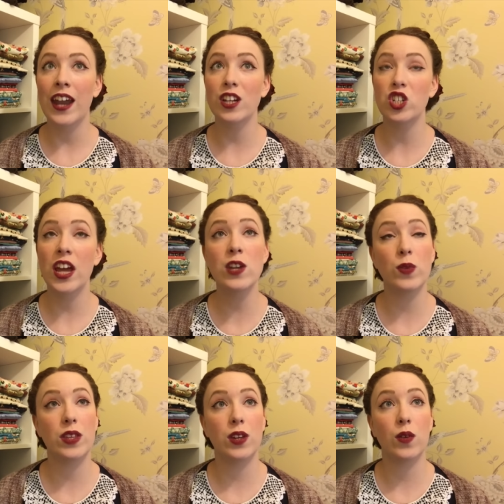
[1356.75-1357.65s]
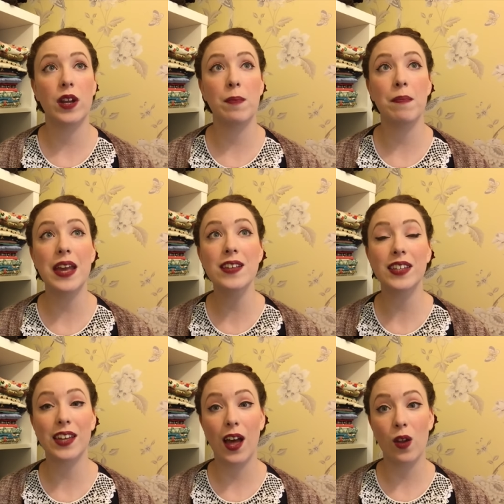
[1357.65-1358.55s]
And I shared with you an
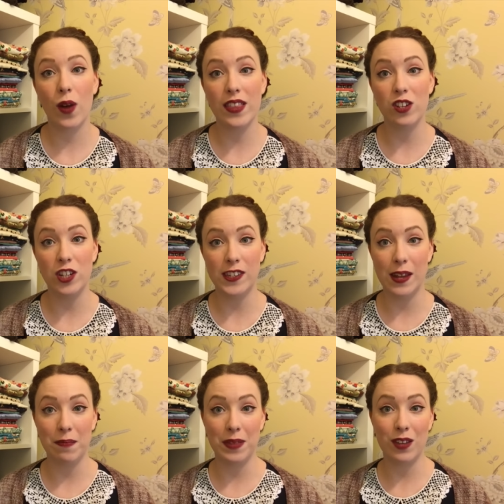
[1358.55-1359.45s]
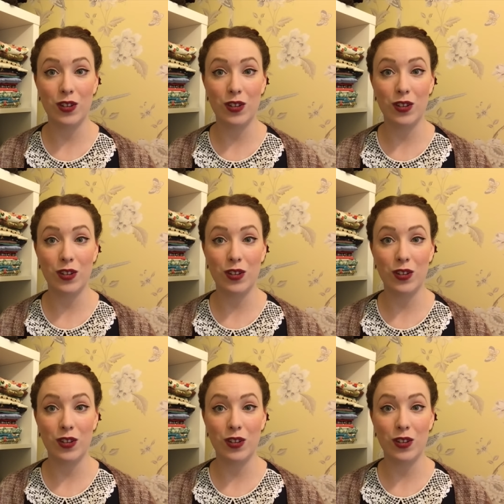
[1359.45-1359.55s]
amazing colorway that she sent me,